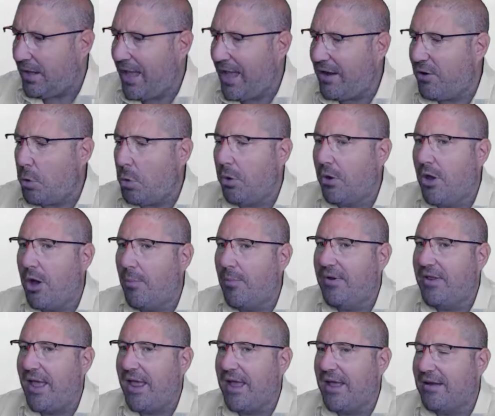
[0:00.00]
Can you
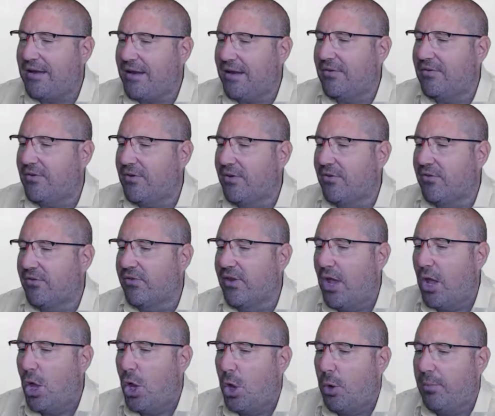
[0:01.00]
accommodate a distance
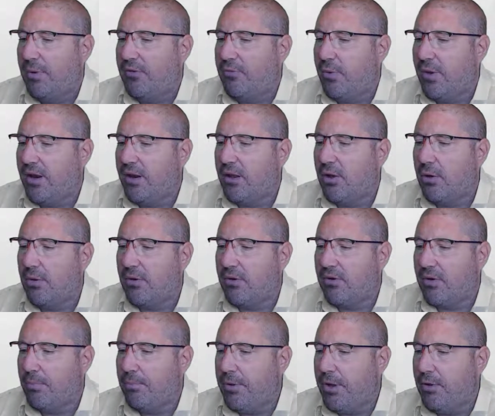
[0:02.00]
between
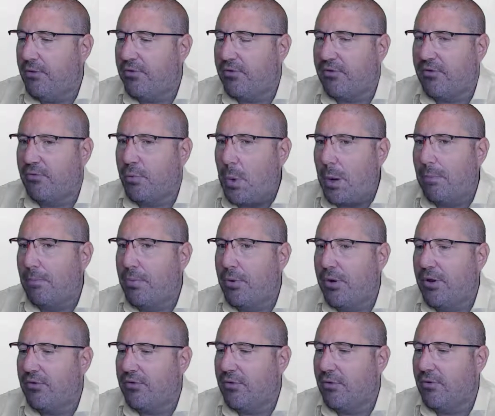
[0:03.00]
computers of
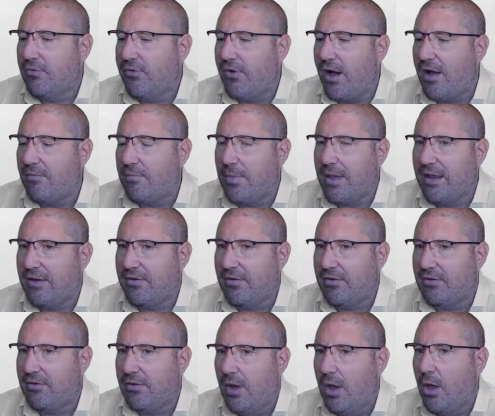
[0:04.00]
1.25
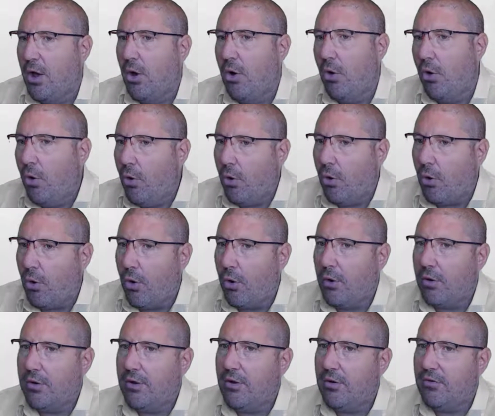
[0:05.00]
meters,
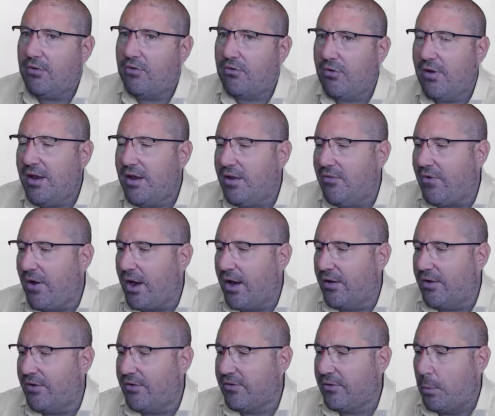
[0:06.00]
or use screen
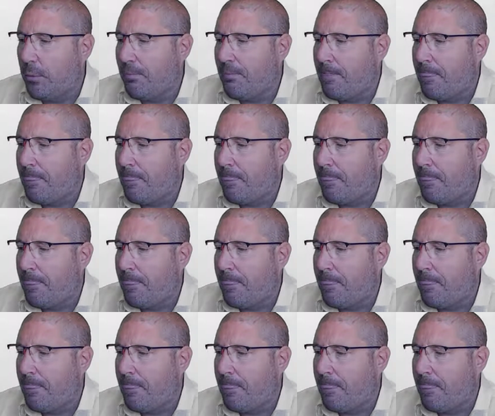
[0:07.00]
dividers?